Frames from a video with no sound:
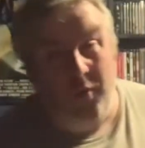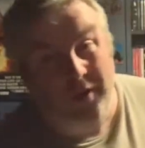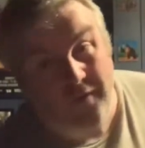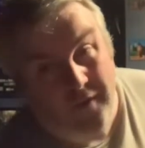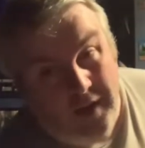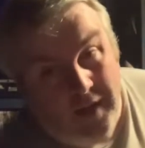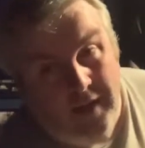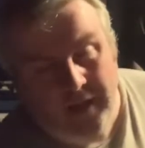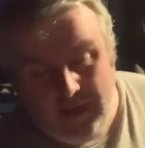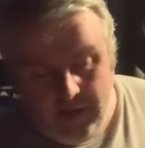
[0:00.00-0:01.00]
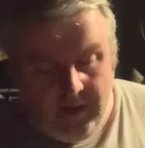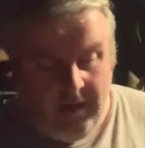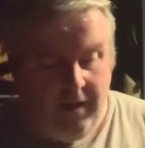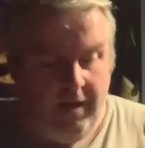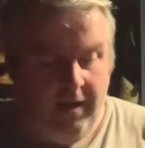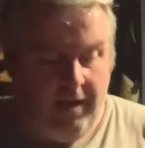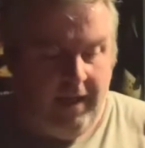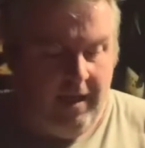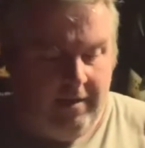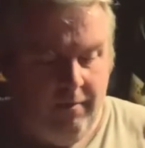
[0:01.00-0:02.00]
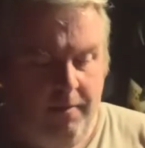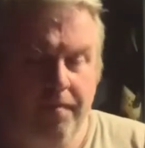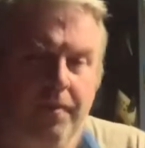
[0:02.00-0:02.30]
I will definitely get that somewhere.